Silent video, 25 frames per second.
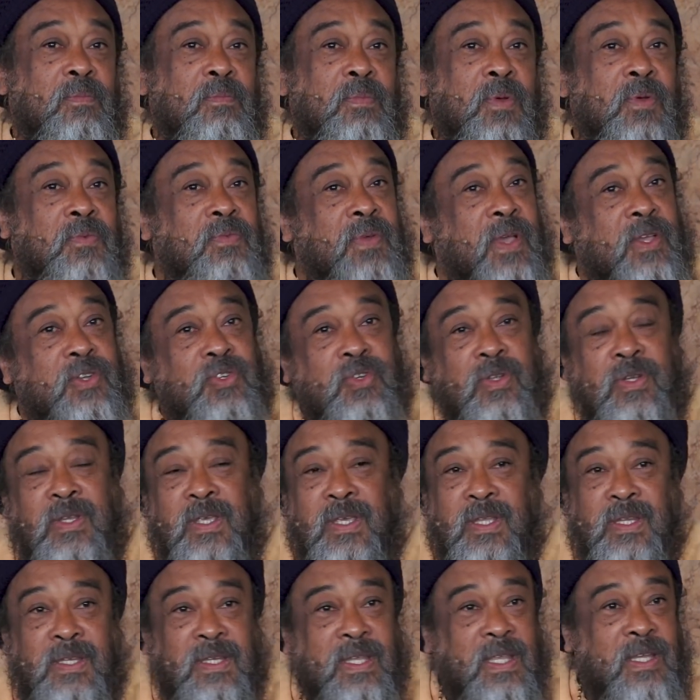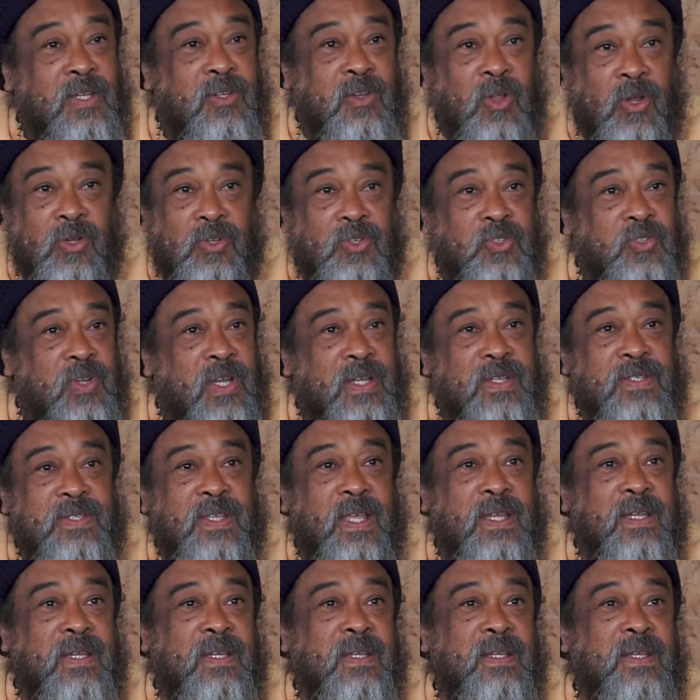Perfection need not
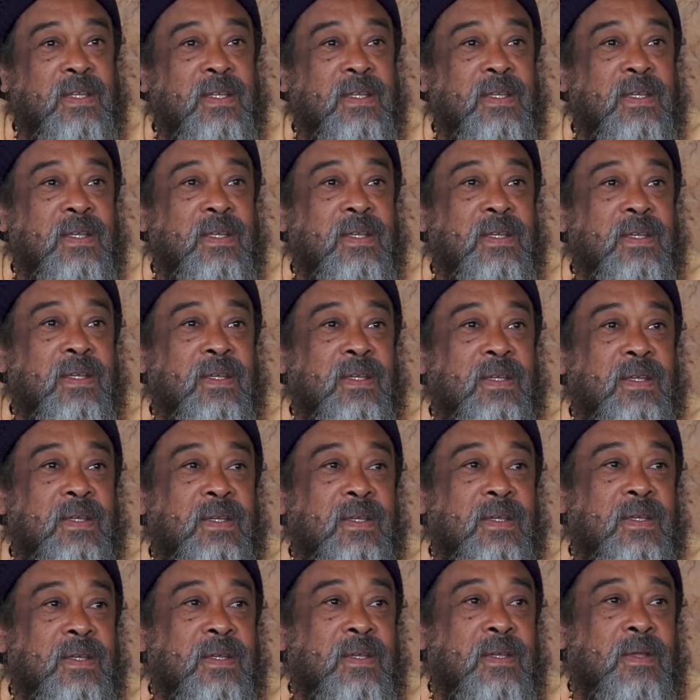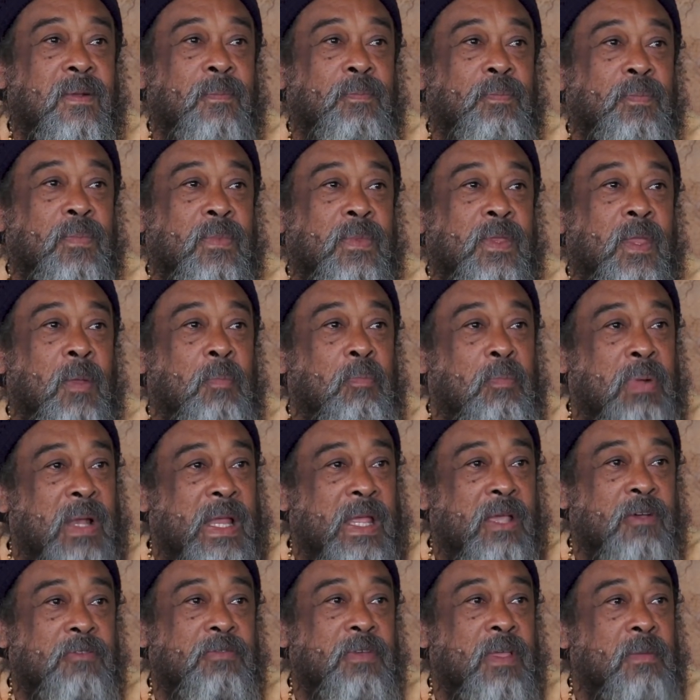transcend. The
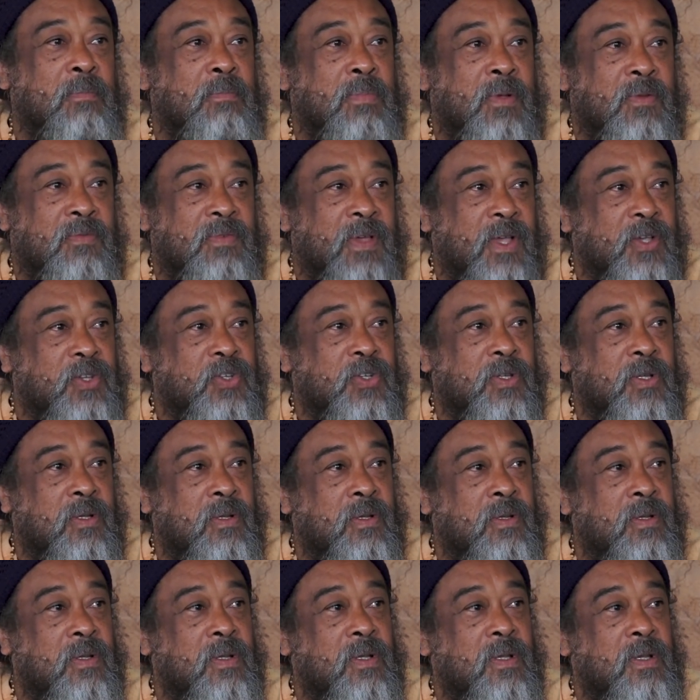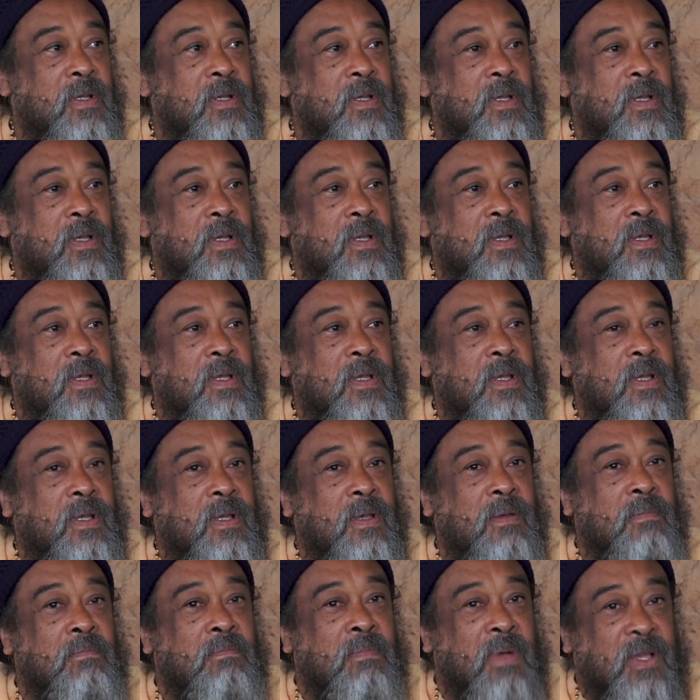play of imperfection
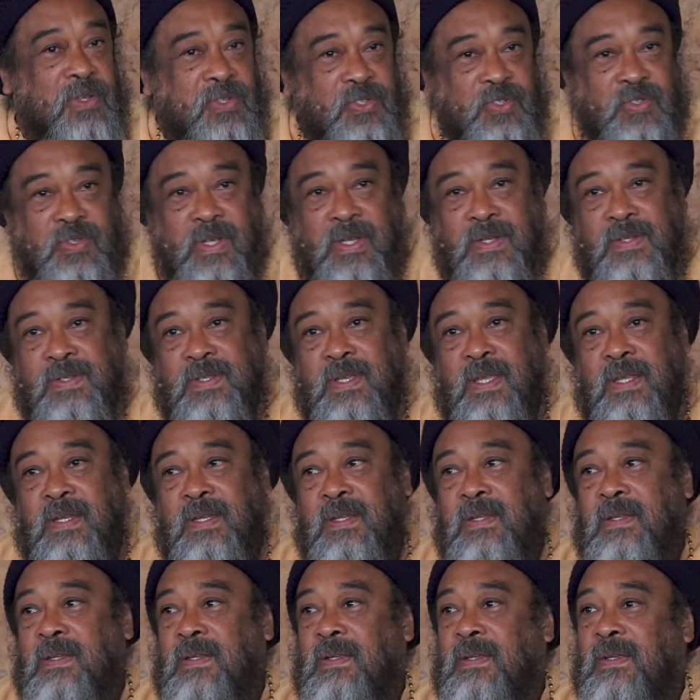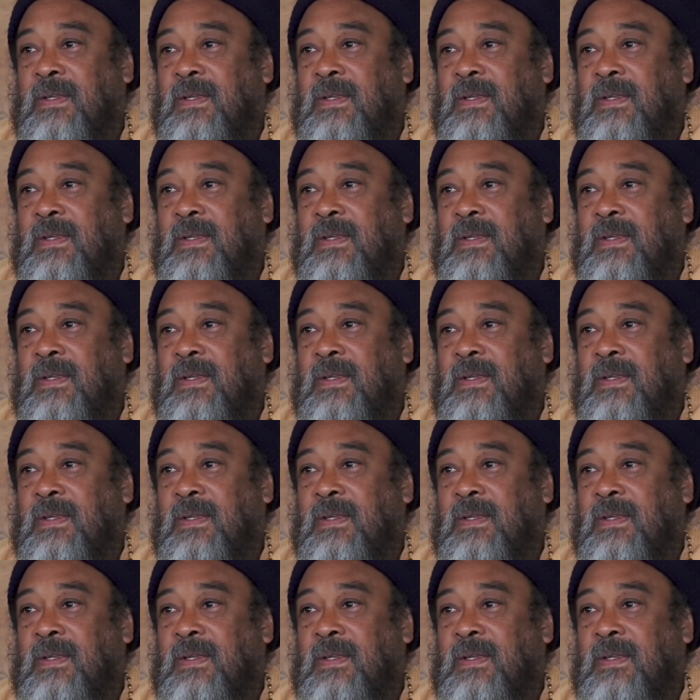must transcend.